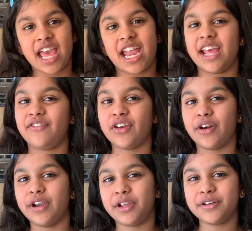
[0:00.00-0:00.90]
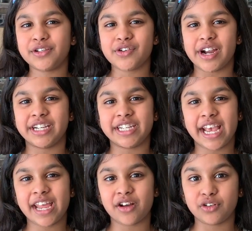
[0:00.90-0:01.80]
And if you are new to our
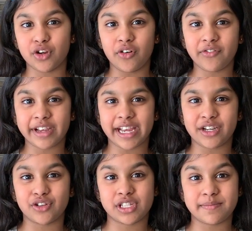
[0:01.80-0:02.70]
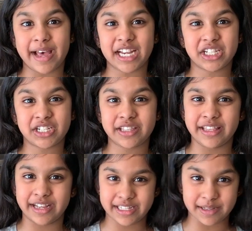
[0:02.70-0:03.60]
channel, don't forget to smash
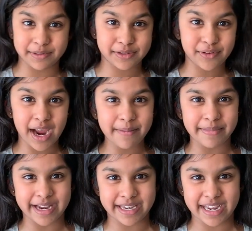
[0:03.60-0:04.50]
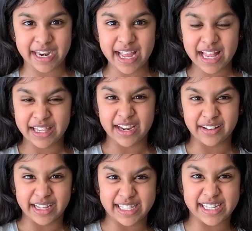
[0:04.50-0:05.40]
the subscribe button. Now
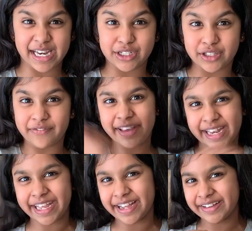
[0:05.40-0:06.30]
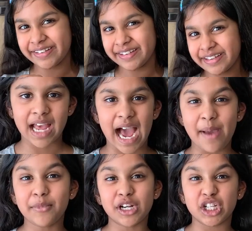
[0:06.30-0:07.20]
let's get into the video.
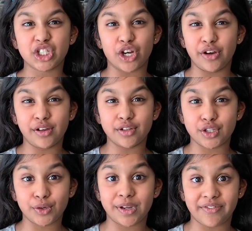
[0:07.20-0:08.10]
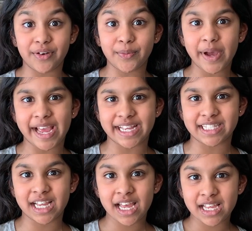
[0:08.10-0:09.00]
I'm going to show you 2 different ways.
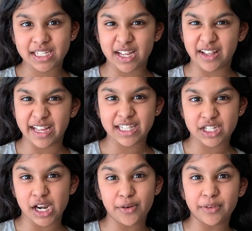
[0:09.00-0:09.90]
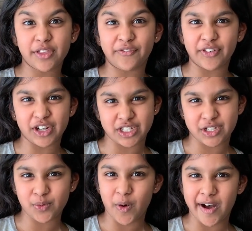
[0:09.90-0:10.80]
So let's start with the
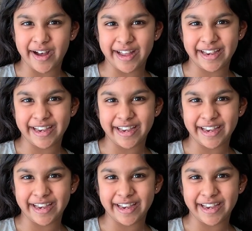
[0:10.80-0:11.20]
first one.